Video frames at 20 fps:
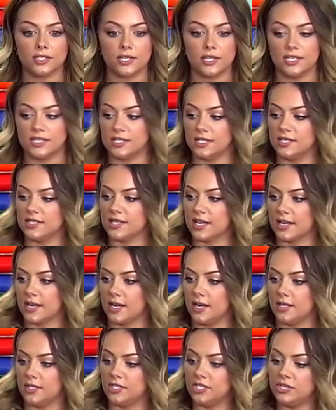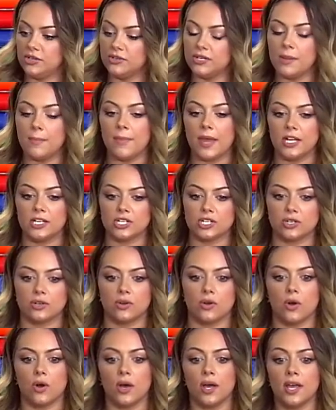this is like a
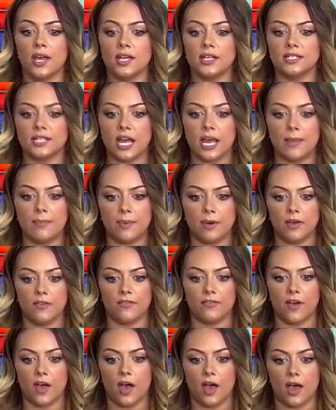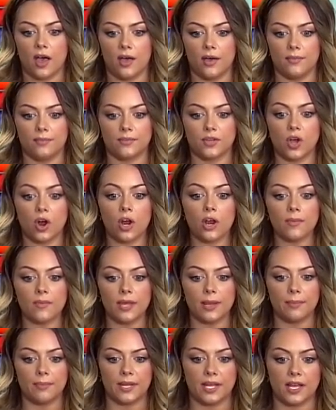two-dimensional type of
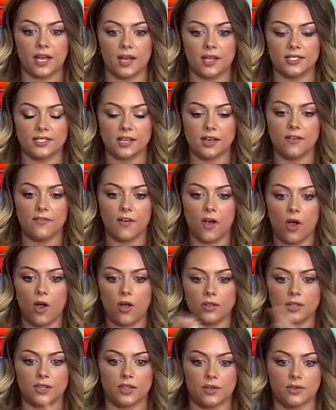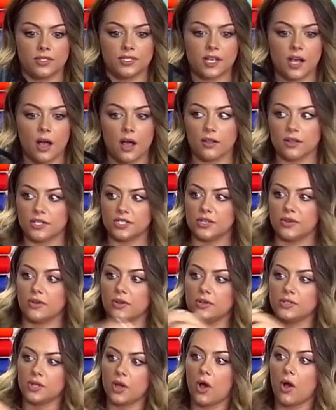garment because of all of those colors. So it
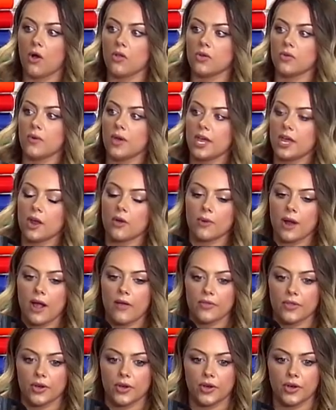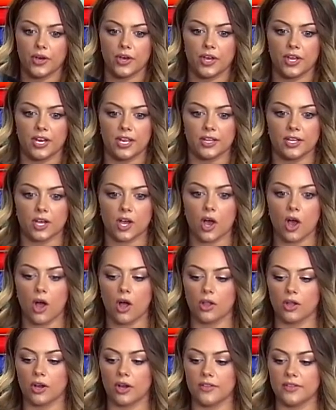goes all the way around the hood and the
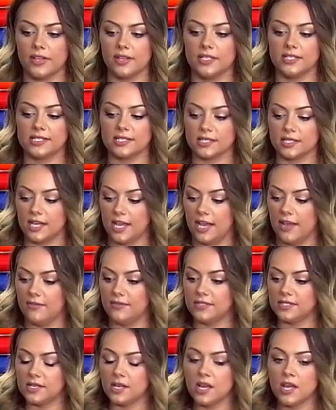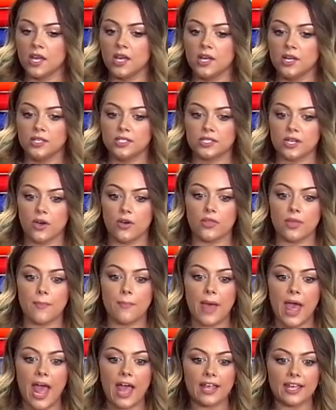collar and then the sleeves. So the
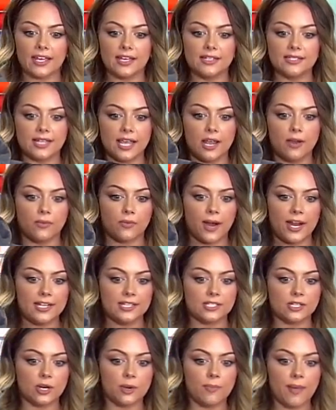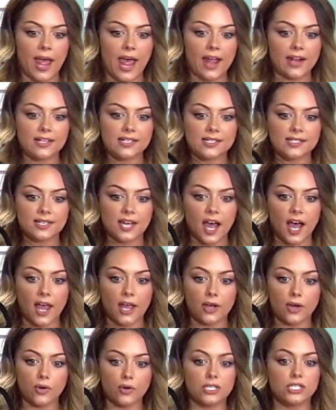back is a racer back
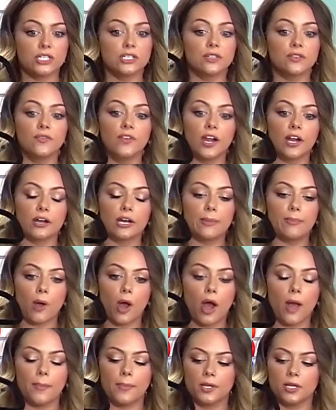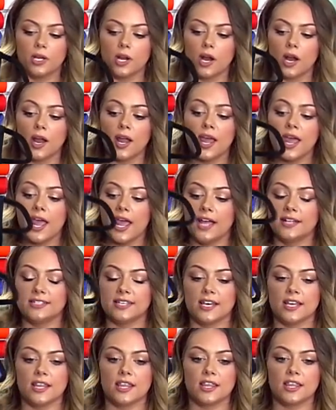style, which is very popular.
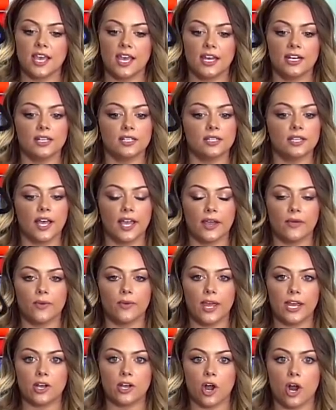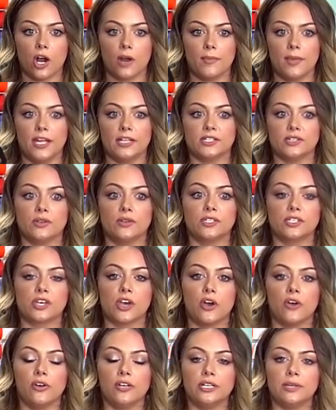It's a thin, lightweight garment, so it's
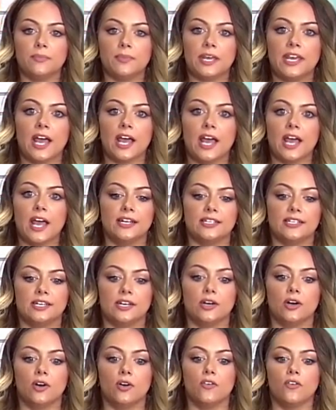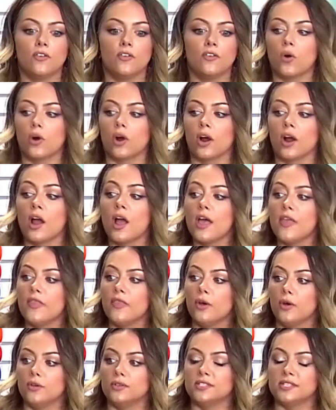going to be ideal for
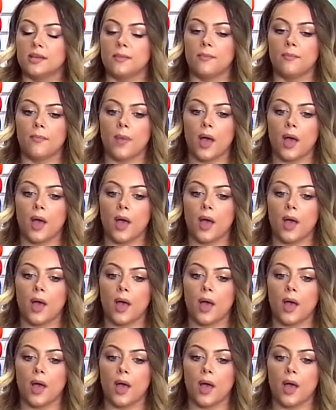those